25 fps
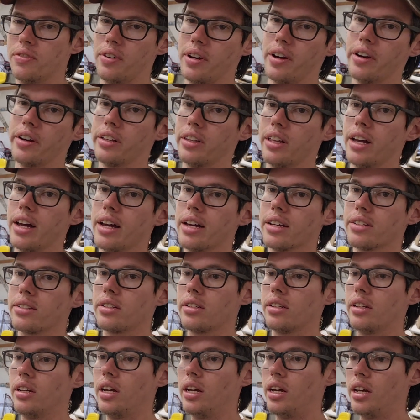very
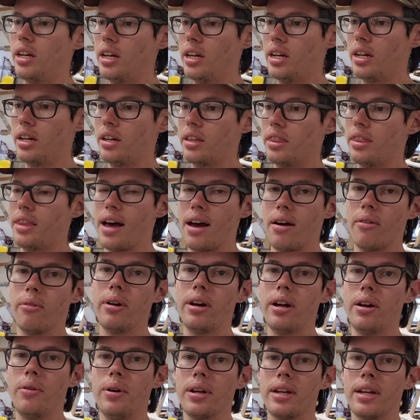last. That
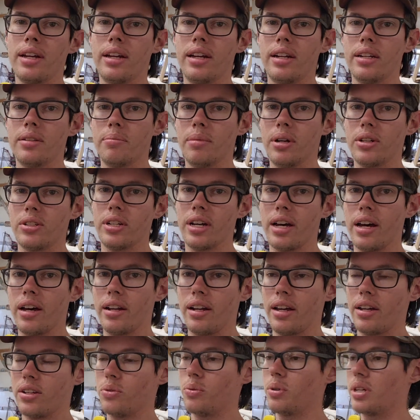way we can get as much
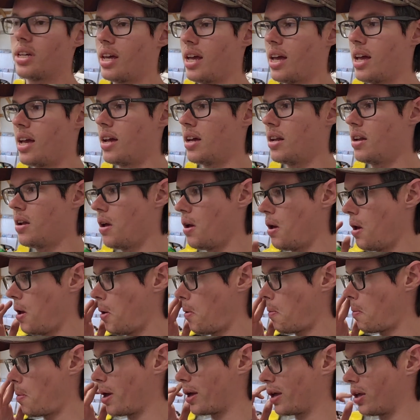out as we can,
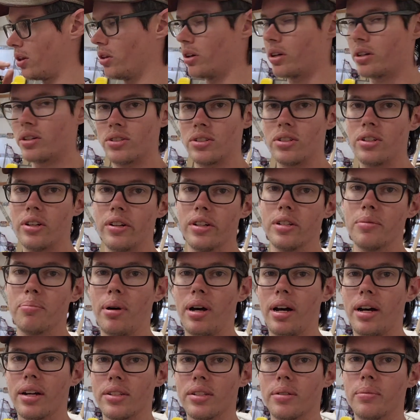make it look as good as
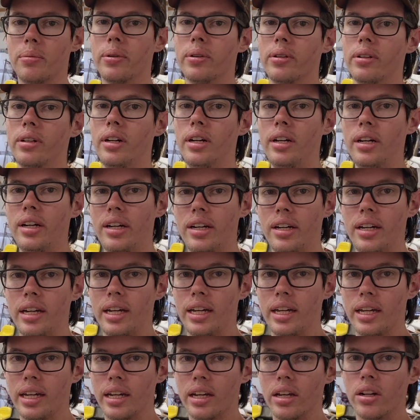possible,
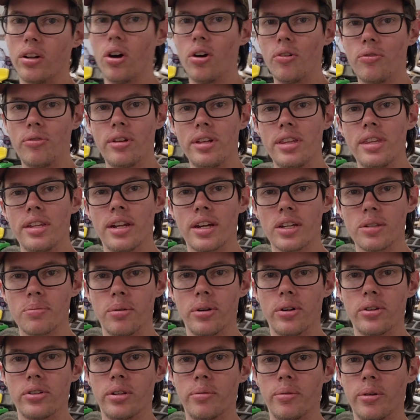and hopefully the next
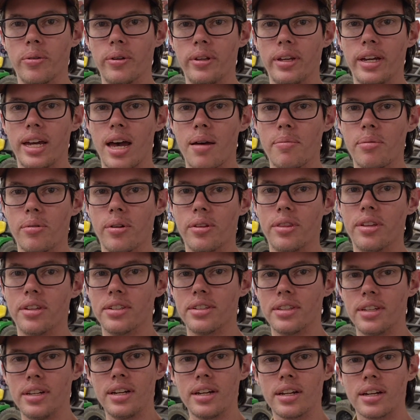person will be really happy with
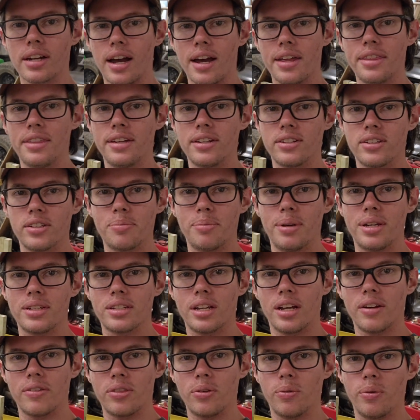this thing. I think just
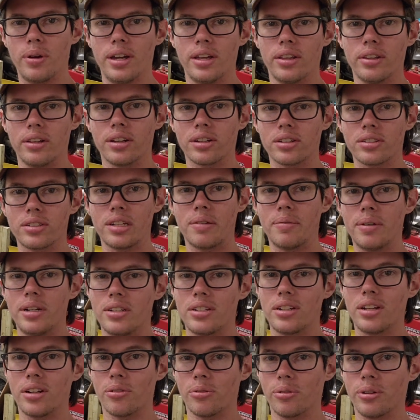based off the way it looks,
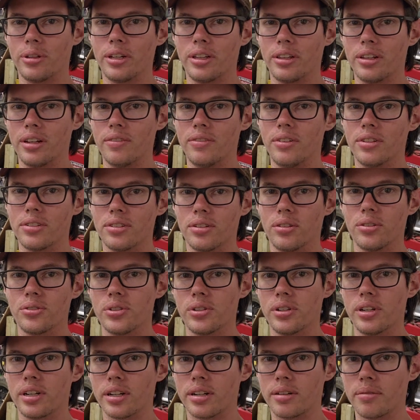somebody's going to really love this little
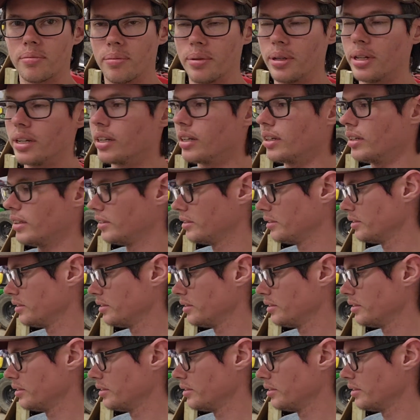truck, but